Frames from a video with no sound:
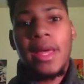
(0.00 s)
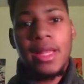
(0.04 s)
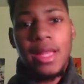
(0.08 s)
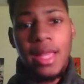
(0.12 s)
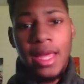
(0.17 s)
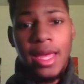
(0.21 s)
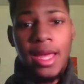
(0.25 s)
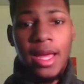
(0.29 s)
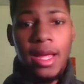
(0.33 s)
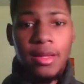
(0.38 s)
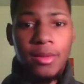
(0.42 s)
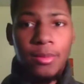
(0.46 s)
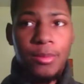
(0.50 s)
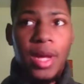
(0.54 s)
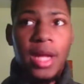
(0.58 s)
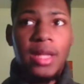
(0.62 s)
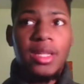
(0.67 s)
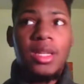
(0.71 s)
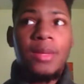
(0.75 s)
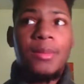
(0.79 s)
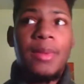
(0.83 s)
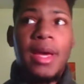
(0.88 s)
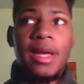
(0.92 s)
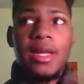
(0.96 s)
Last, I, I
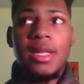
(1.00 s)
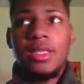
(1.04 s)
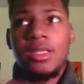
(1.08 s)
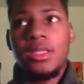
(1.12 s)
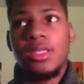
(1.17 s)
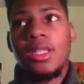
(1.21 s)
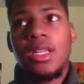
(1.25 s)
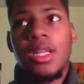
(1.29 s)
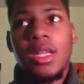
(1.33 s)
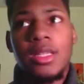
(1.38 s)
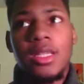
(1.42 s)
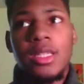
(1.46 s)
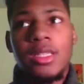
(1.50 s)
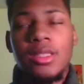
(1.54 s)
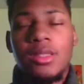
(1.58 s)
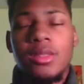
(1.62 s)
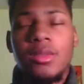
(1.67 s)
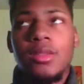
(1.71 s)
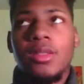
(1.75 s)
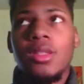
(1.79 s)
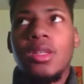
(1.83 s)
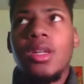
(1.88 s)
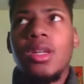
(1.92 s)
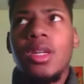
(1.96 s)
did it back in I think
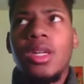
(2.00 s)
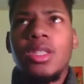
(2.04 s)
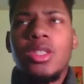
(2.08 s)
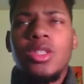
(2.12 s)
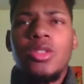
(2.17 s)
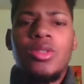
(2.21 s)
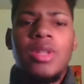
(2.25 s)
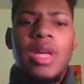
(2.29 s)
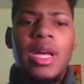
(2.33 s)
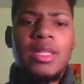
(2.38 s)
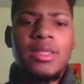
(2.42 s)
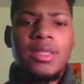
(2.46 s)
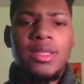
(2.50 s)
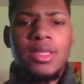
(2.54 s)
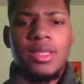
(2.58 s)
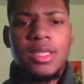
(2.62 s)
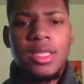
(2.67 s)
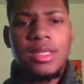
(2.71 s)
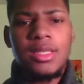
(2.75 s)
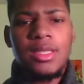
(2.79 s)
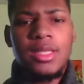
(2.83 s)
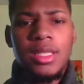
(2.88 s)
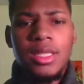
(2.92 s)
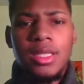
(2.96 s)

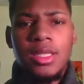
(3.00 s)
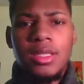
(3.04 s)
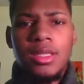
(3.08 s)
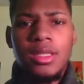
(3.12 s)
2016.